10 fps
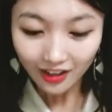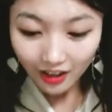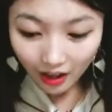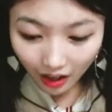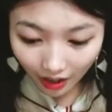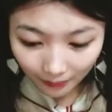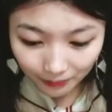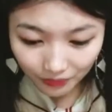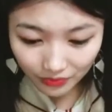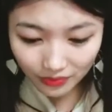
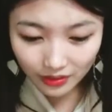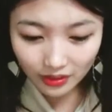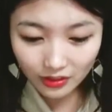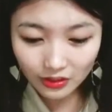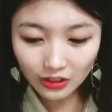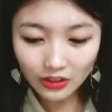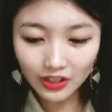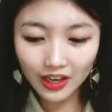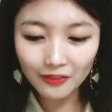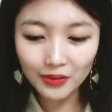Look,
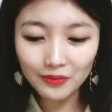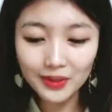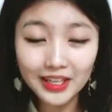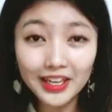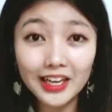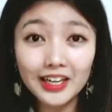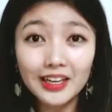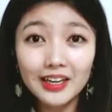everybody.